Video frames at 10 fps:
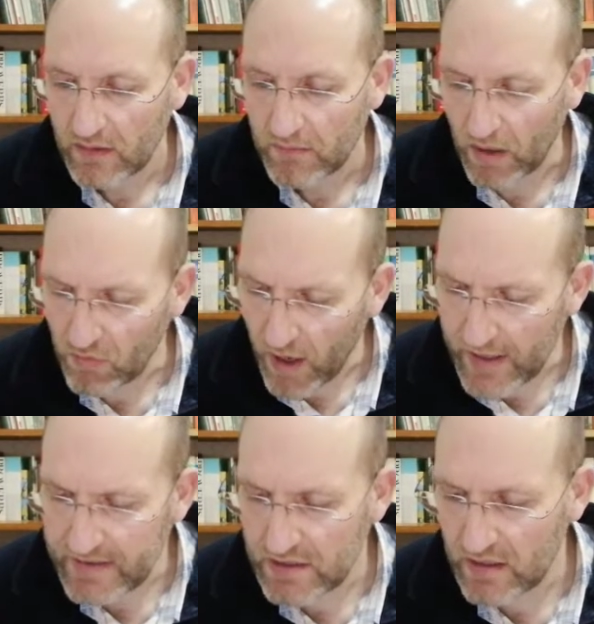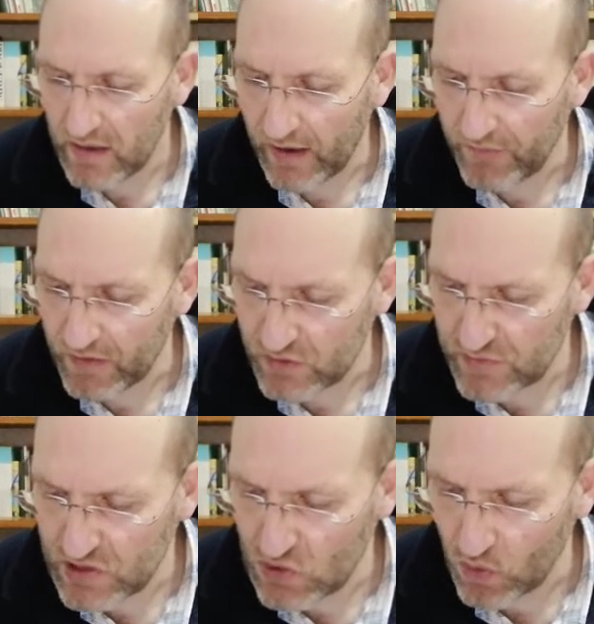By rising to life, He has
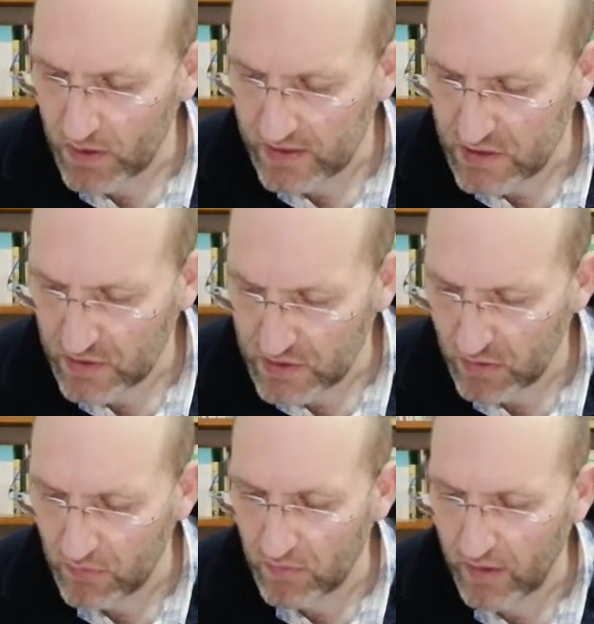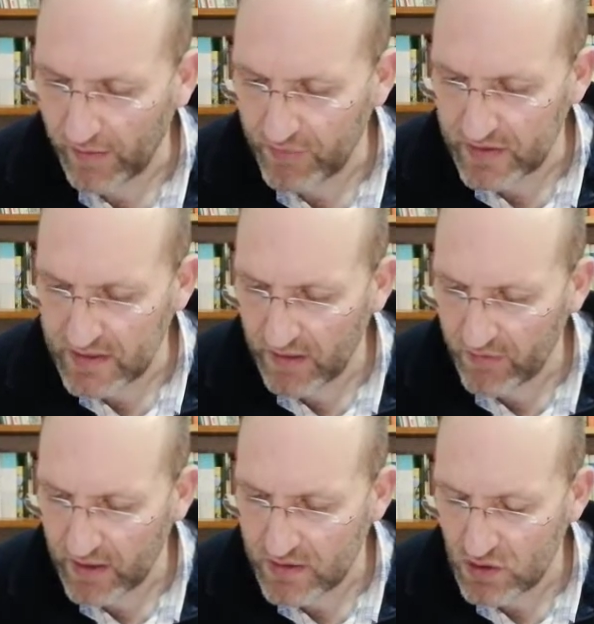restored us to eternal life and has
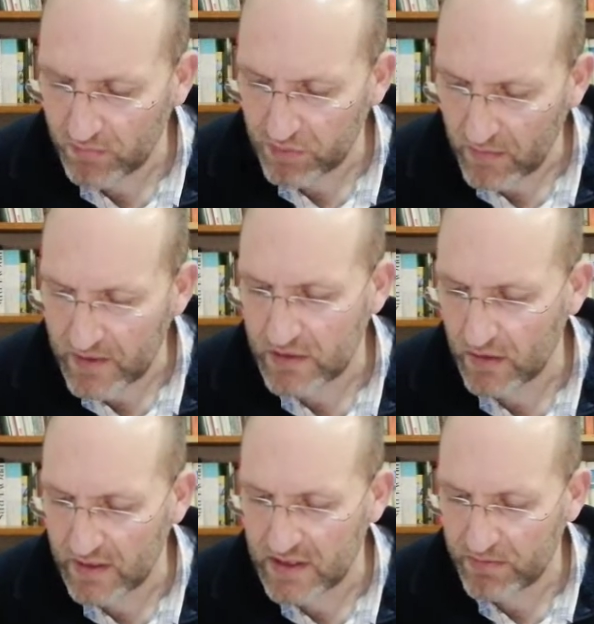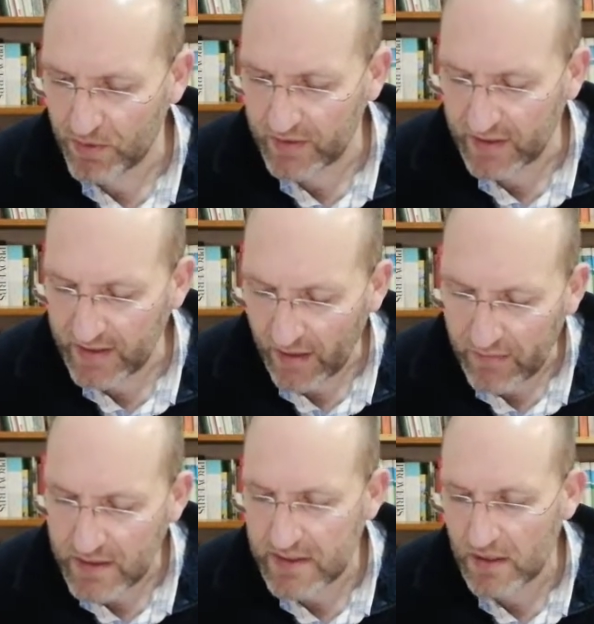given us your promised Holy Spirit, the
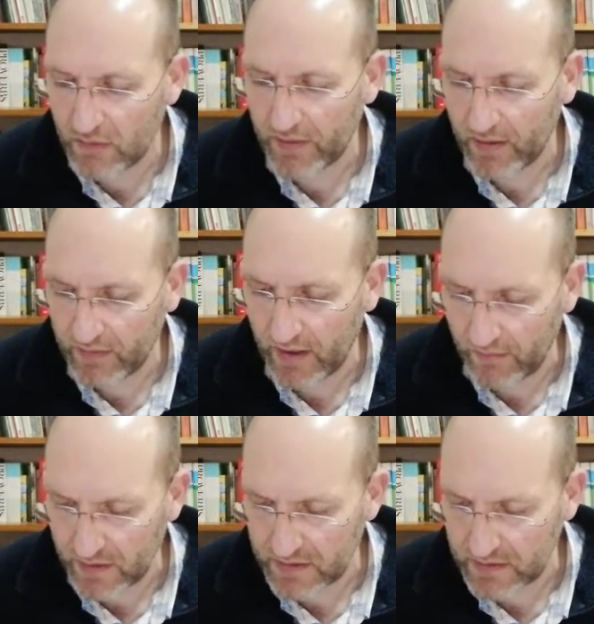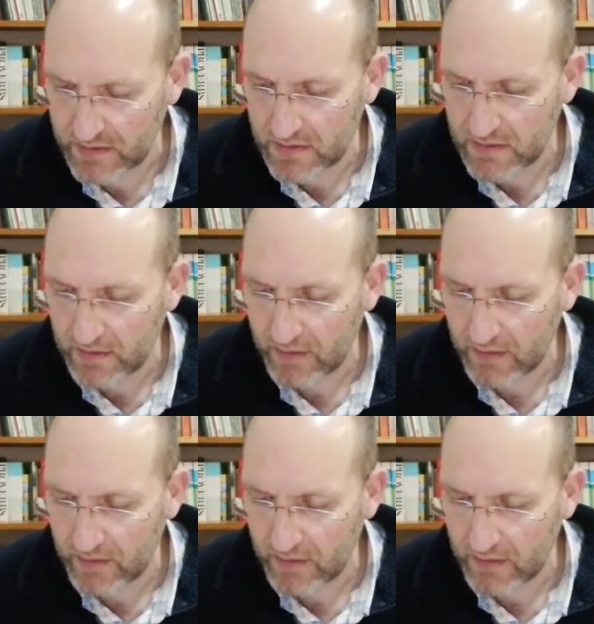guarantee of our inheritance.